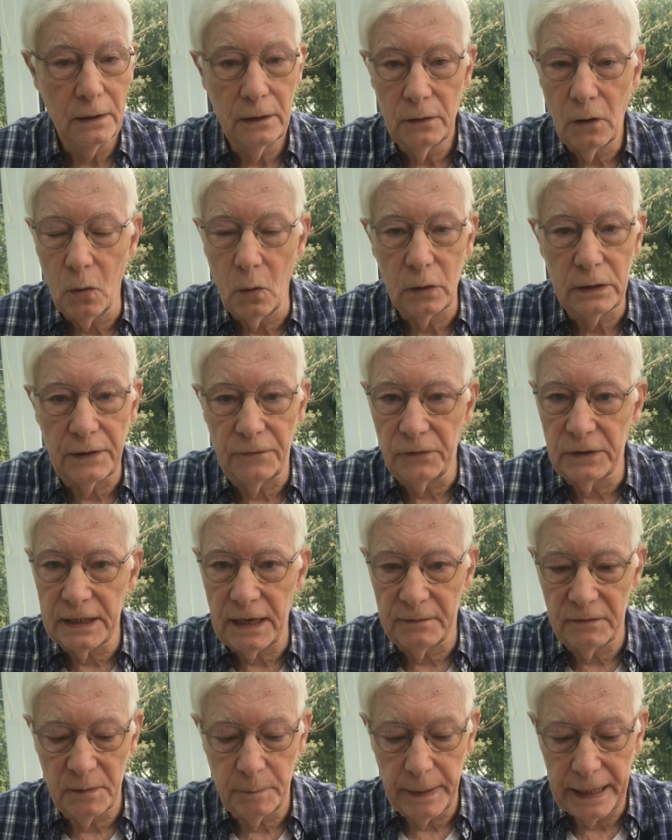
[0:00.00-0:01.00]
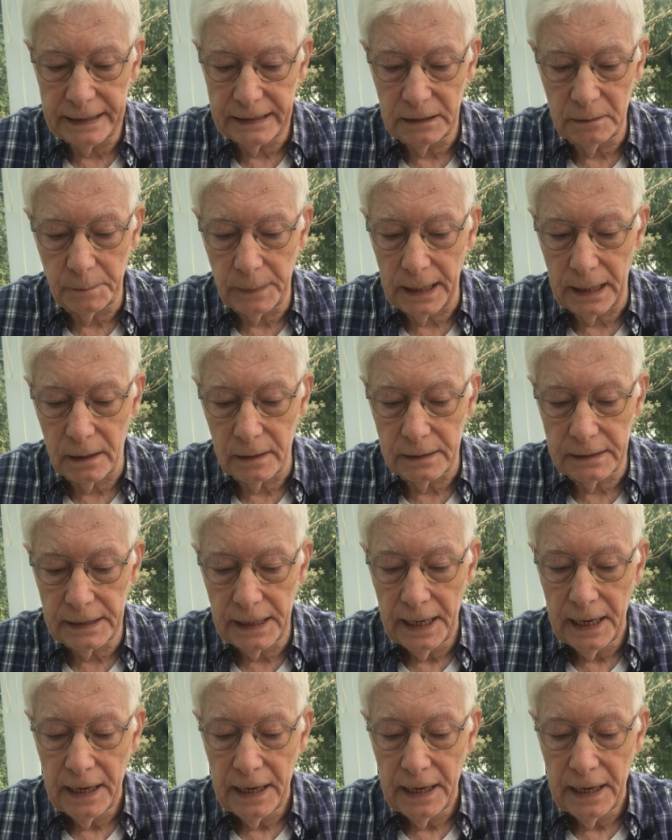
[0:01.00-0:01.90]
all different types of bedding plants.